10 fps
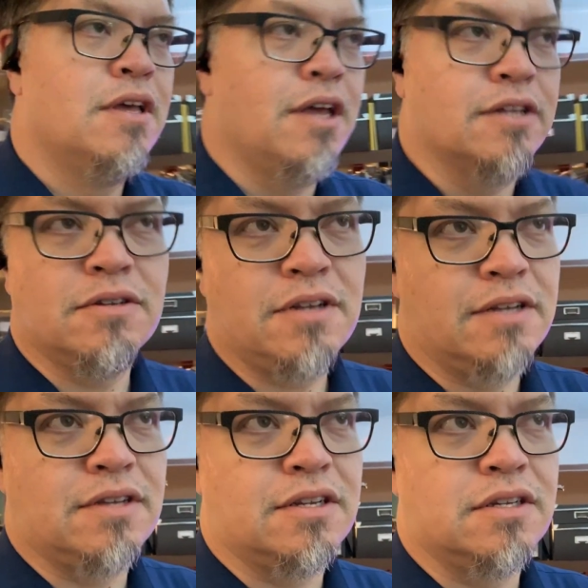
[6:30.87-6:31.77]
And sometimes
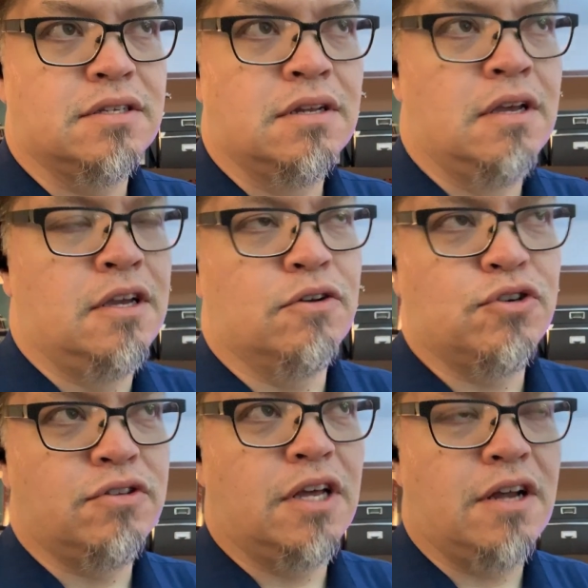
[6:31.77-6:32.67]
I'll just you know,
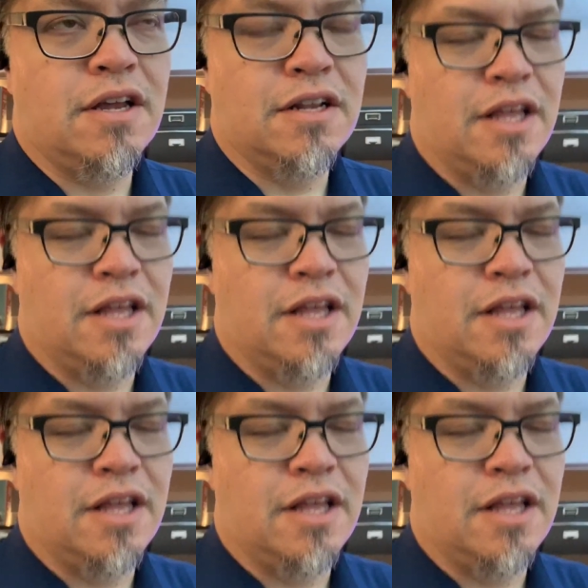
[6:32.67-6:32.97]
turn that on and